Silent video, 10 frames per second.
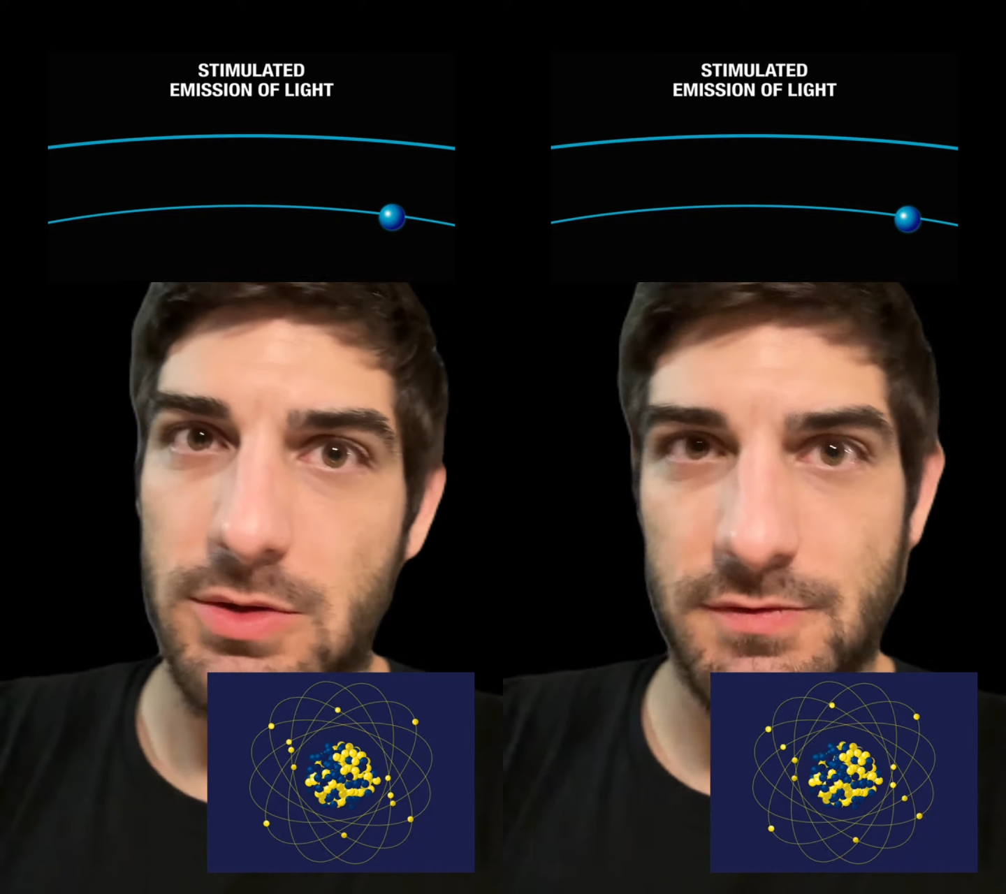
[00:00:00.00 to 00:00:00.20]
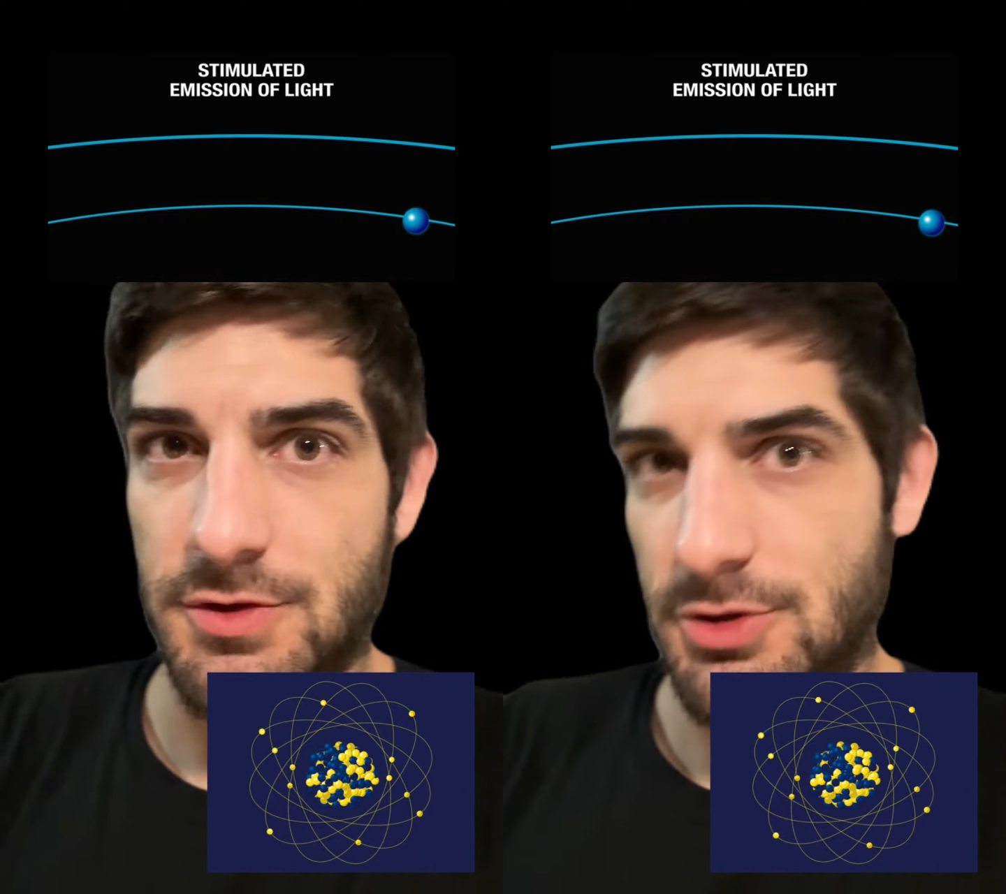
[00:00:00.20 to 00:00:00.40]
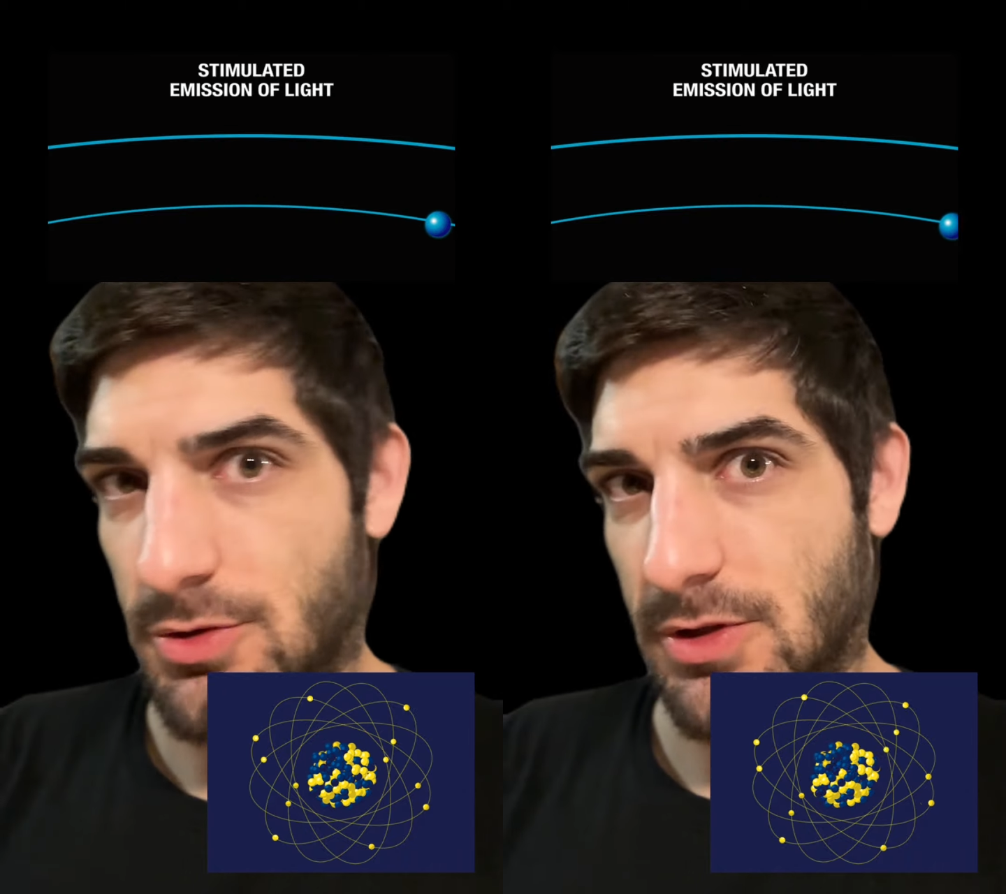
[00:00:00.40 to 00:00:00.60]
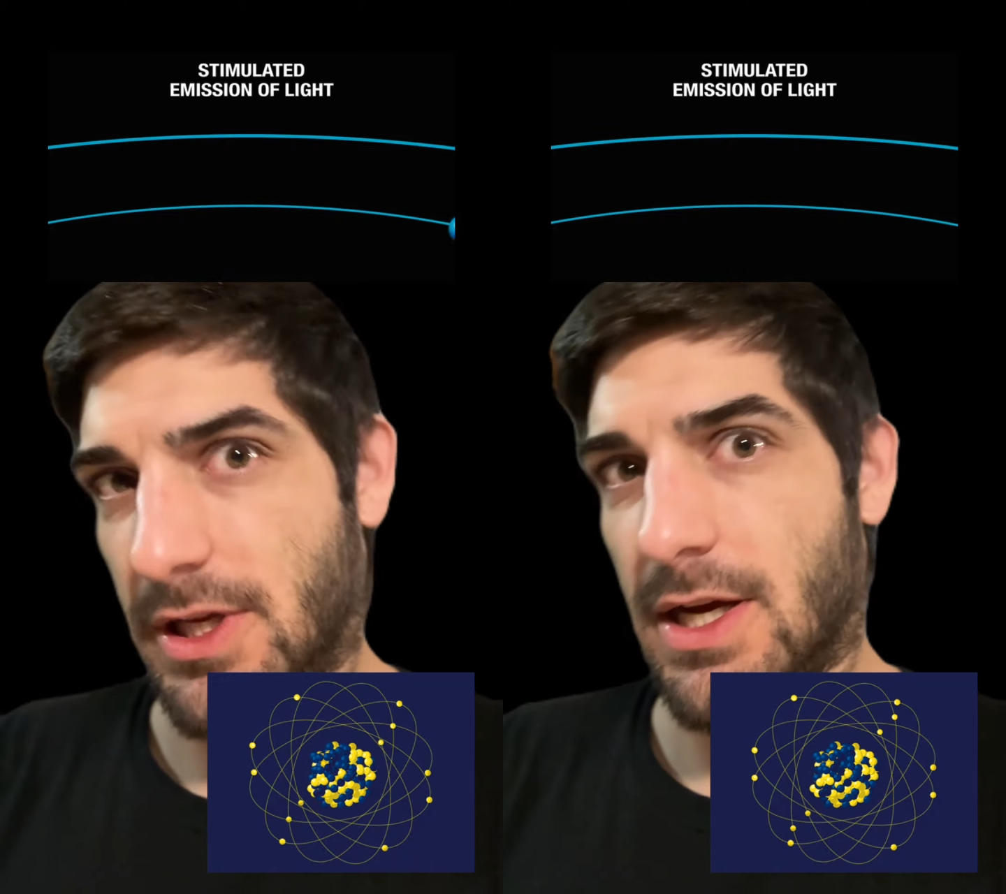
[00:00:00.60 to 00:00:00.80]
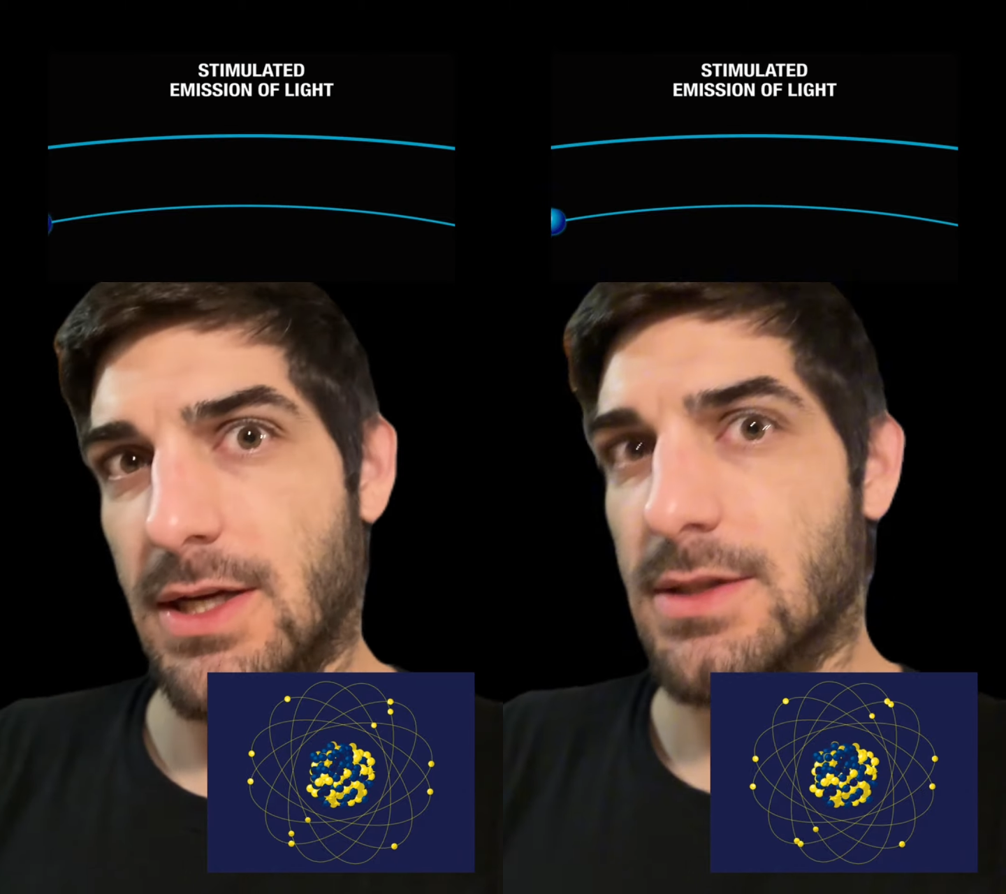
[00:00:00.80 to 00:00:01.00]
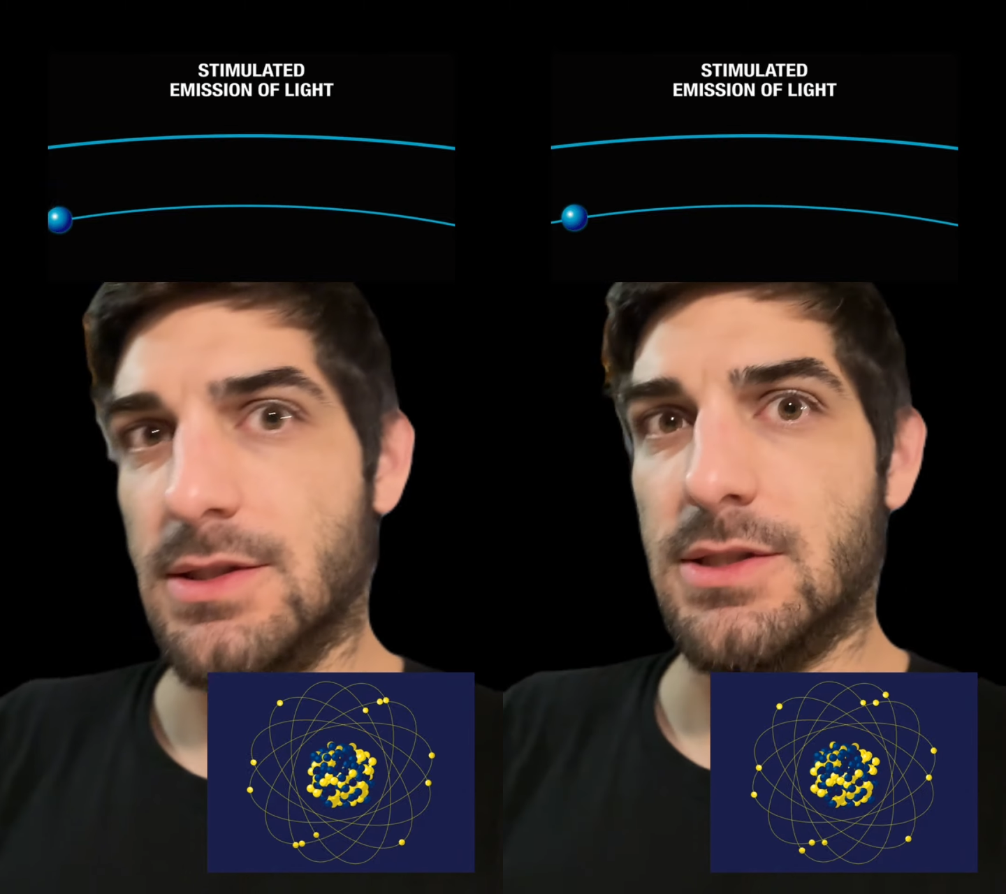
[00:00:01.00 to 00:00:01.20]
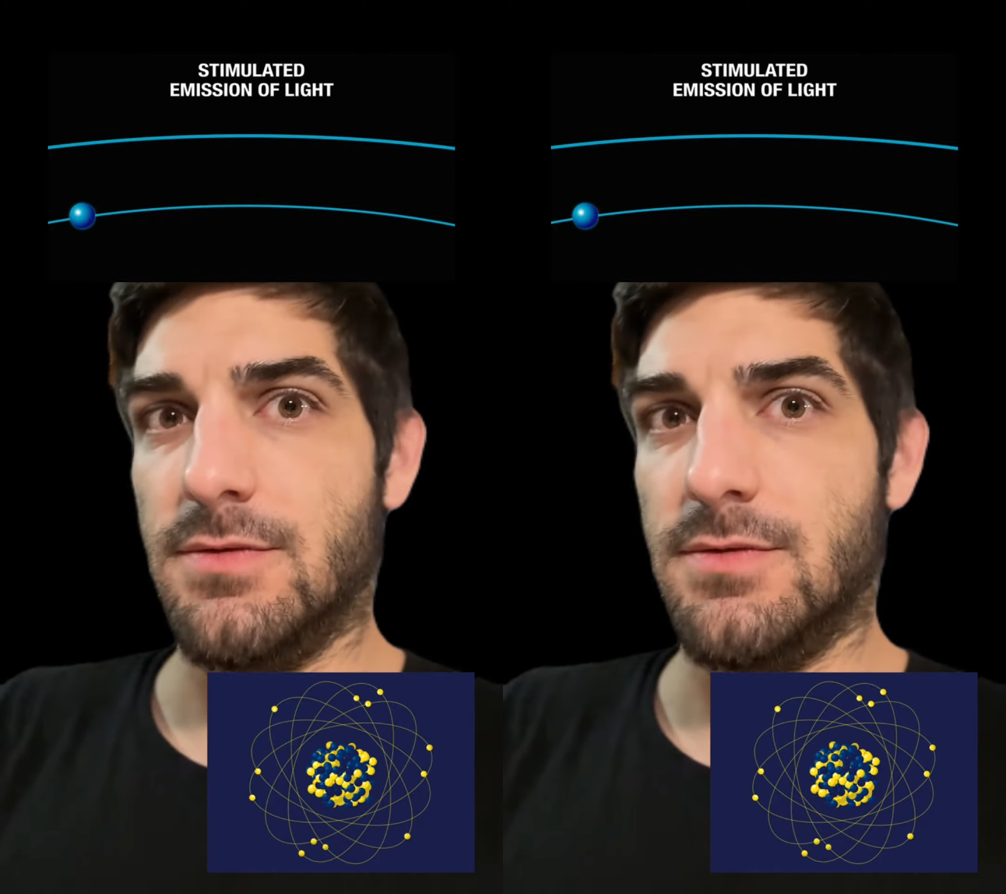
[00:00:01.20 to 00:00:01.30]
of the nucleons,